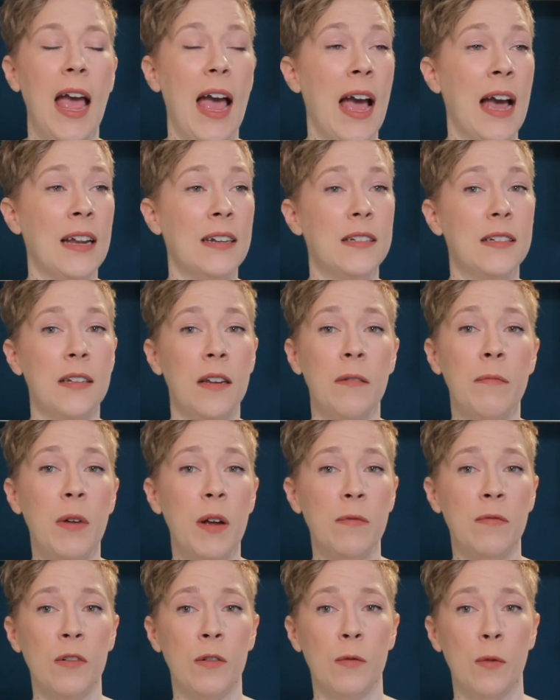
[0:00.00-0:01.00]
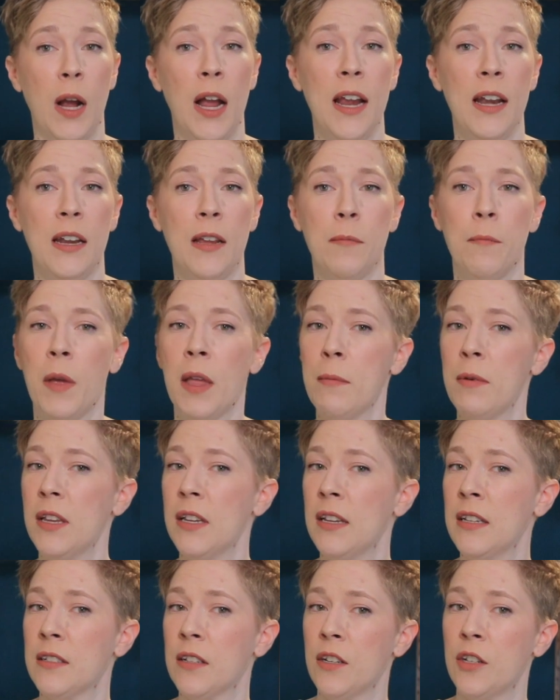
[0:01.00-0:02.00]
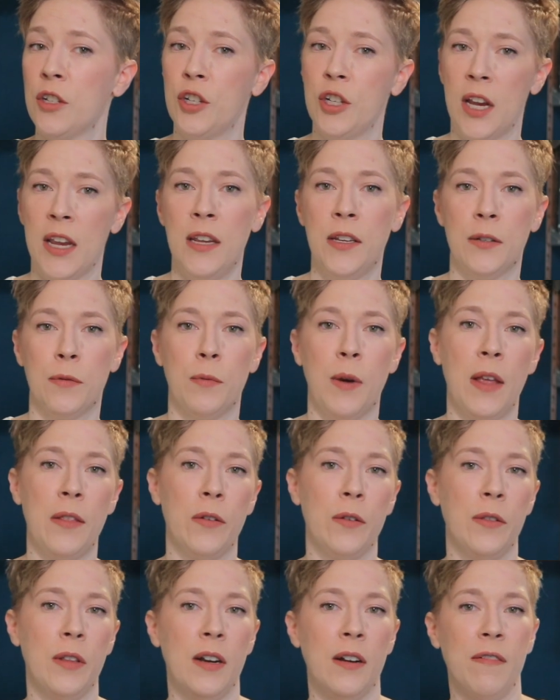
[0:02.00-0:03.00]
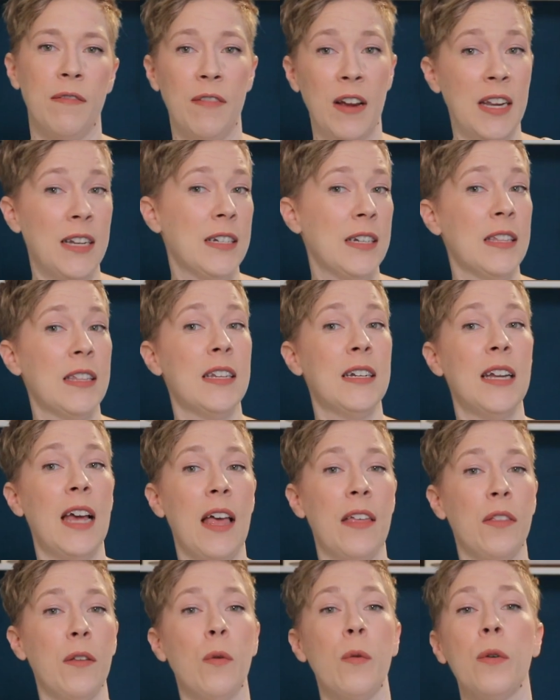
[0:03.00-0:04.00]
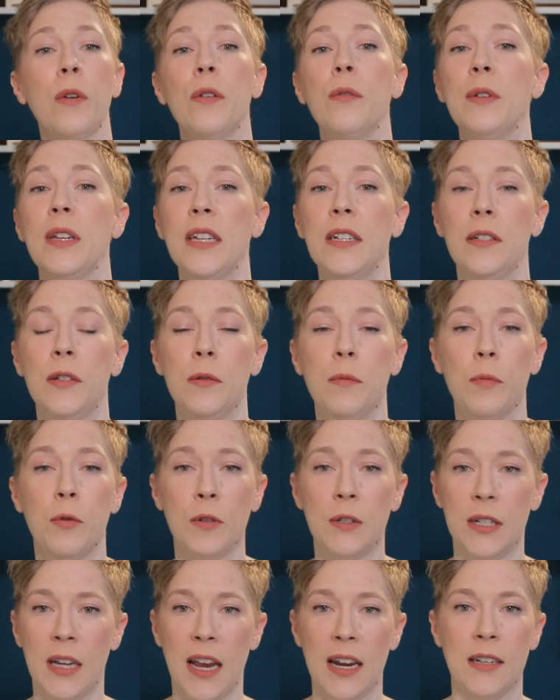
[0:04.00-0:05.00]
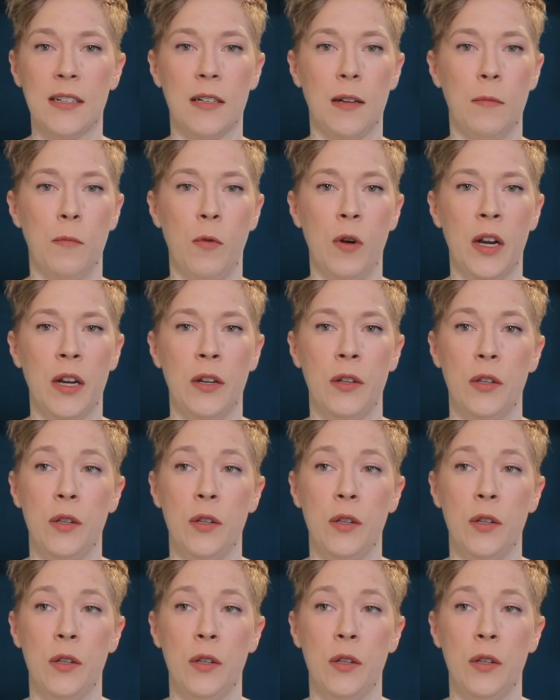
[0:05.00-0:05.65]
Add some variety. Maybe it's a chase rather than a fight to the death, or you need to protect someone.